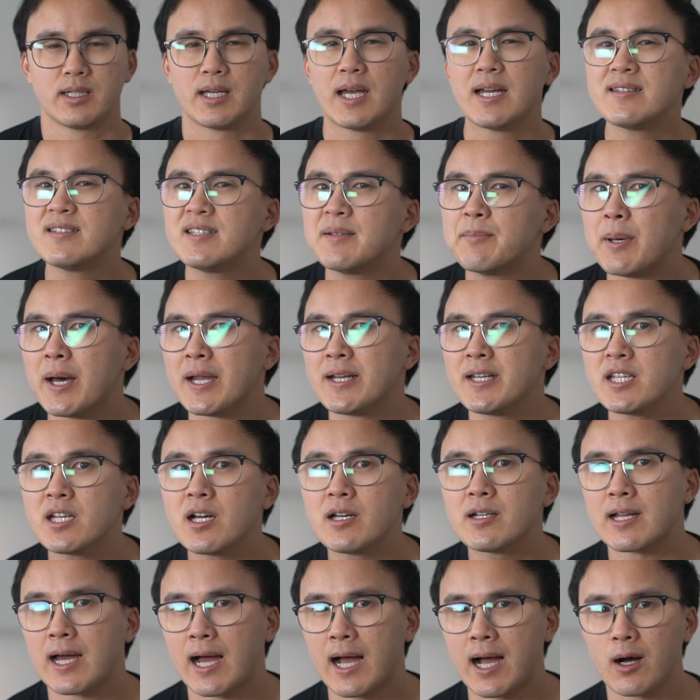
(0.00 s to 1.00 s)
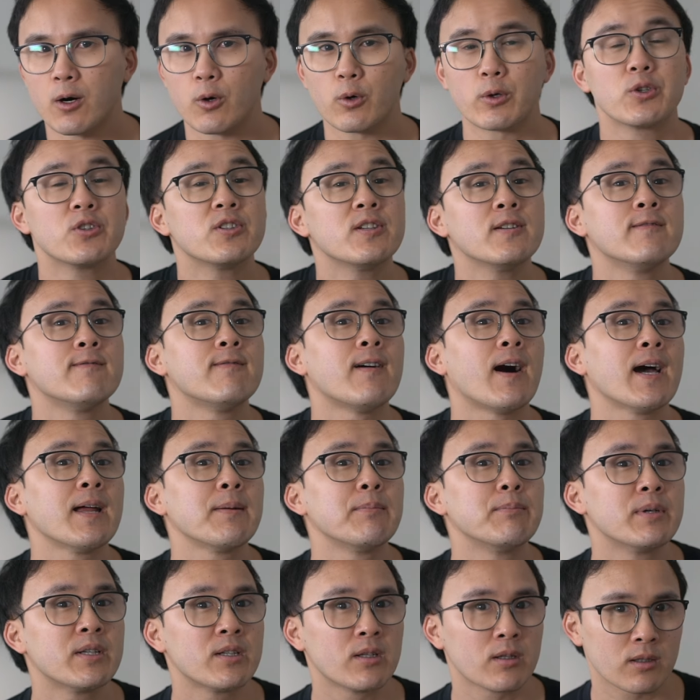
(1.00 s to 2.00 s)
And depending on how you define
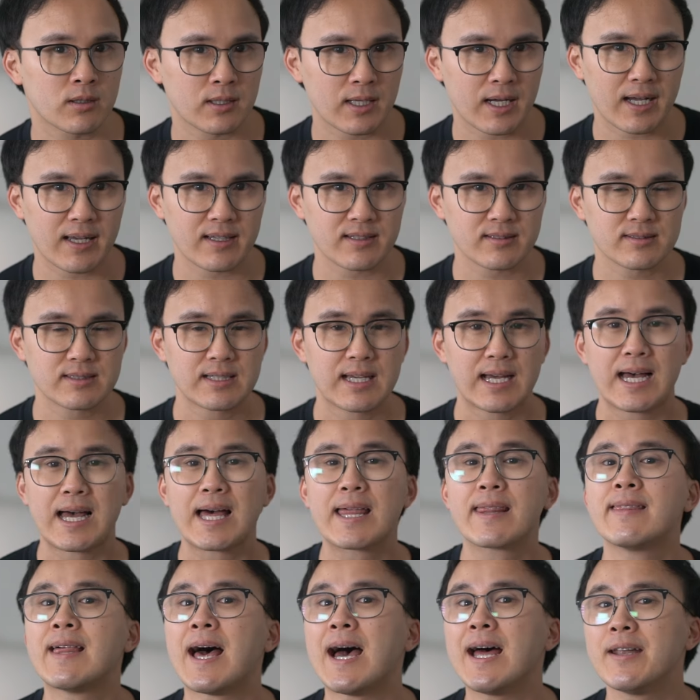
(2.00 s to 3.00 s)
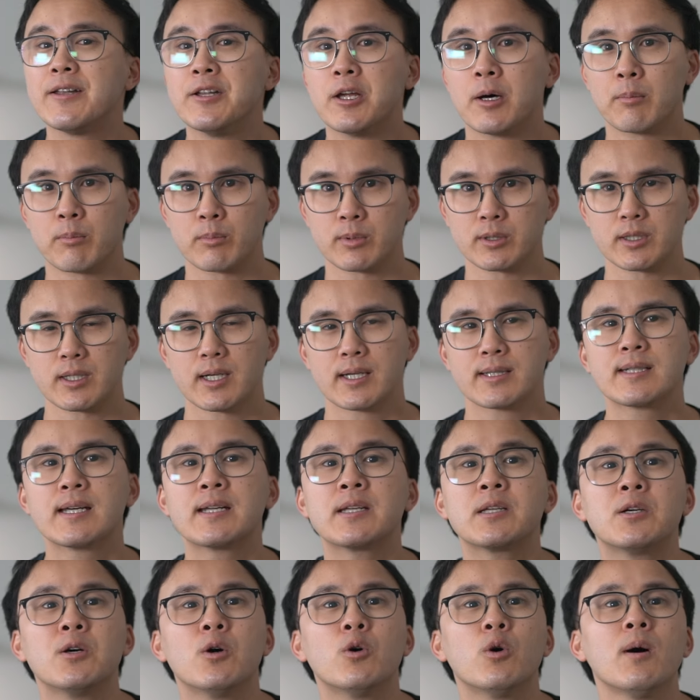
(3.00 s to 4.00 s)
middle class, that number can
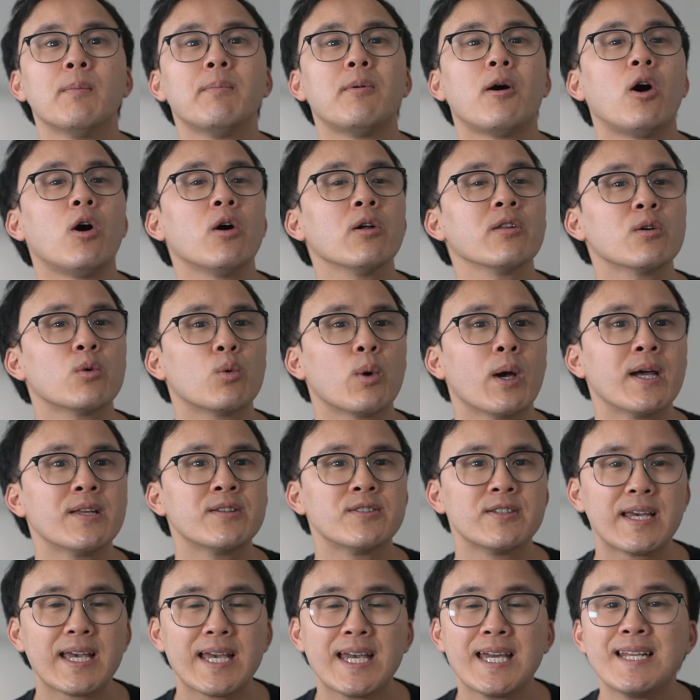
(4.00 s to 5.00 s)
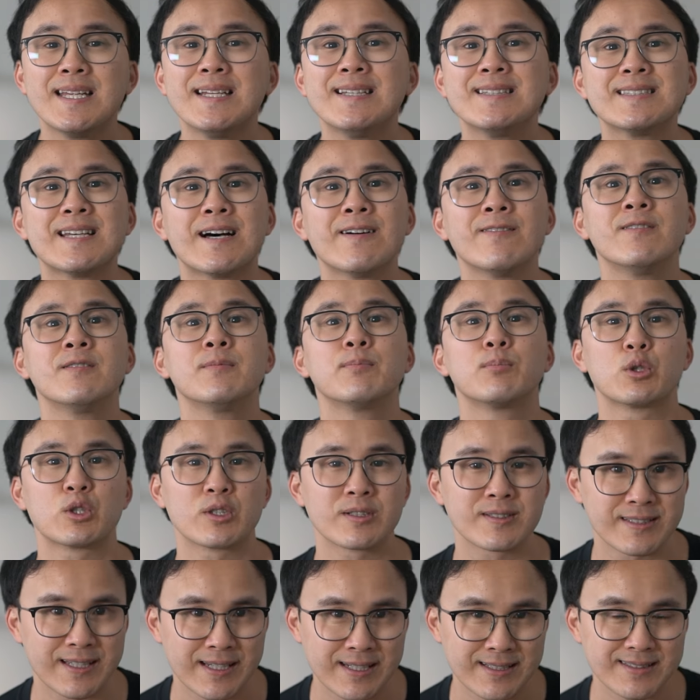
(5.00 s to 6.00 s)
go up all the way to
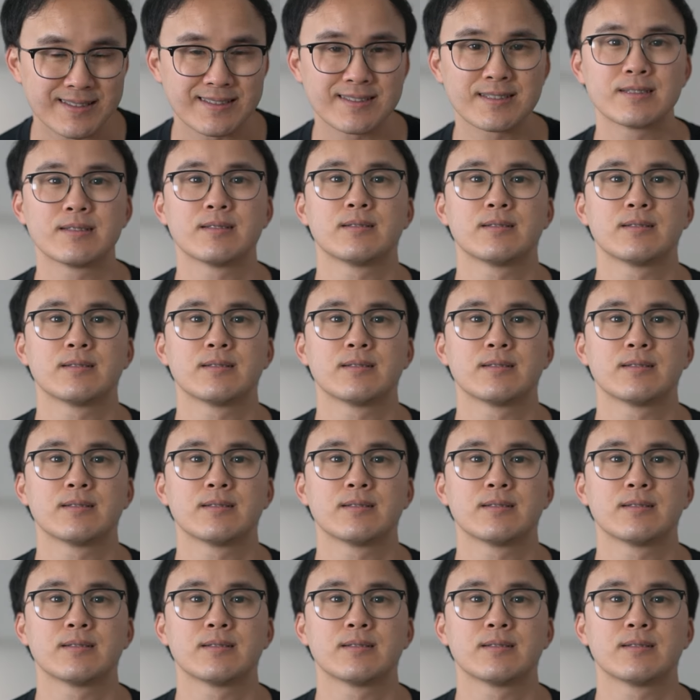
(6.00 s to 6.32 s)
87%.